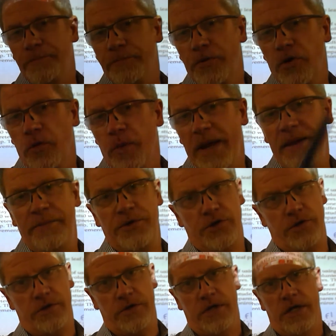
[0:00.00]

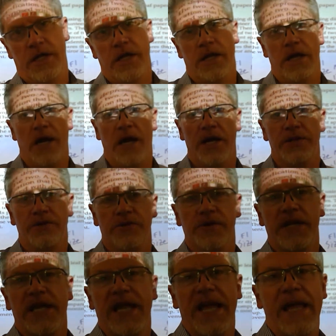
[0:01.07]
parameter,
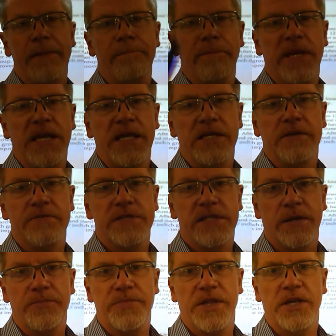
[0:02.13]
either a mean of
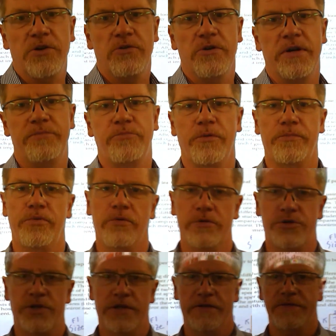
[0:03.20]
something or a
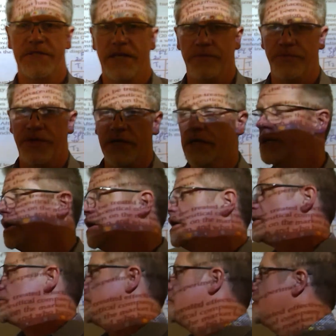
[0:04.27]
proportion of something.
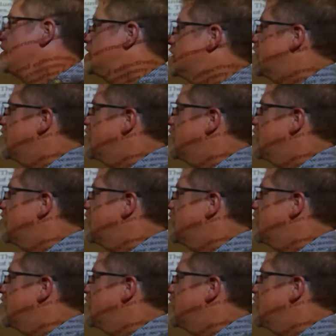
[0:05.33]
So in this